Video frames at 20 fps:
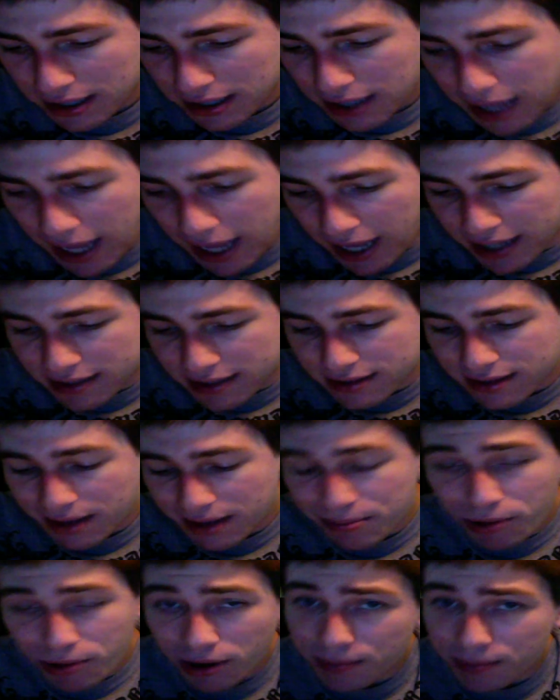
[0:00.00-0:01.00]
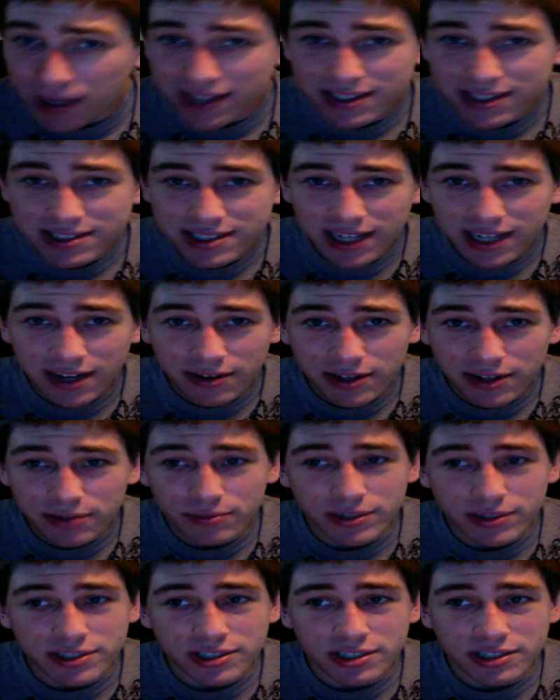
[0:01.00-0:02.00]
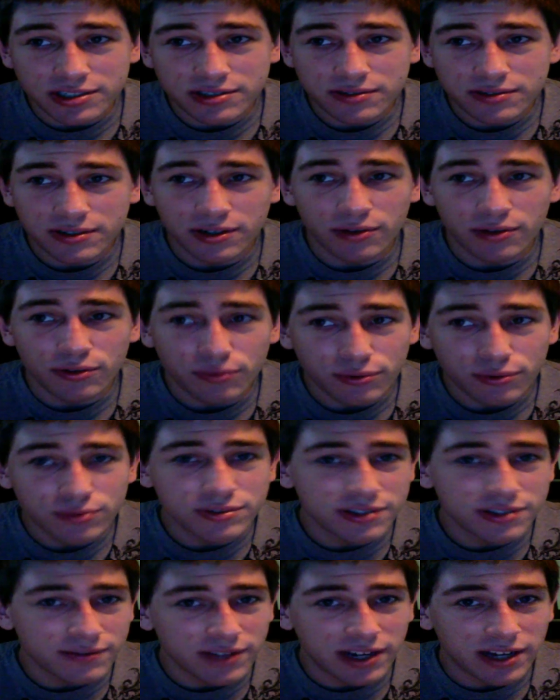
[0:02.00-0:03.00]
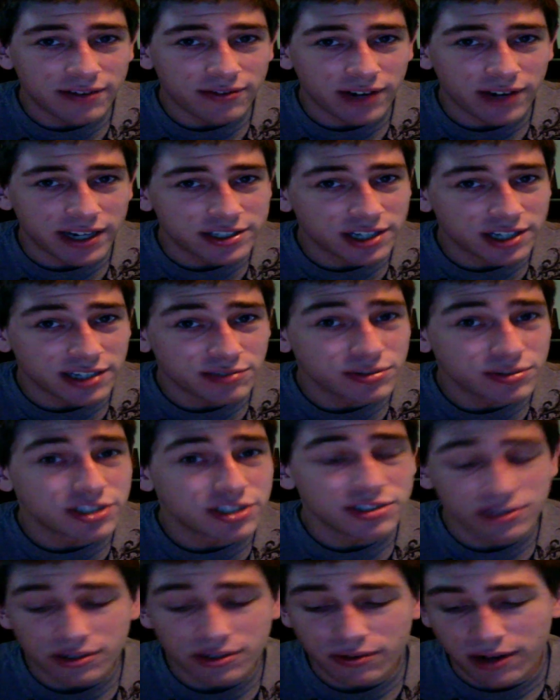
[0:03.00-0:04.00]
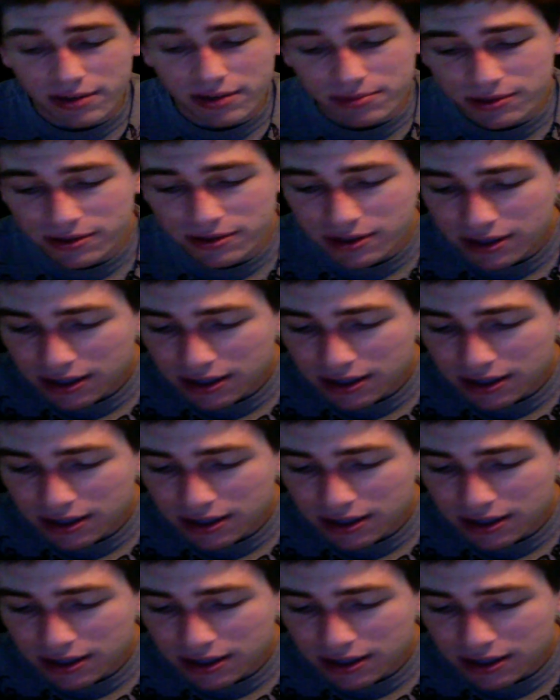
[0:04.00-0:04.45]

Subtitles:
And they brought it back to scary, which is the roots of their franchise, which is incredible.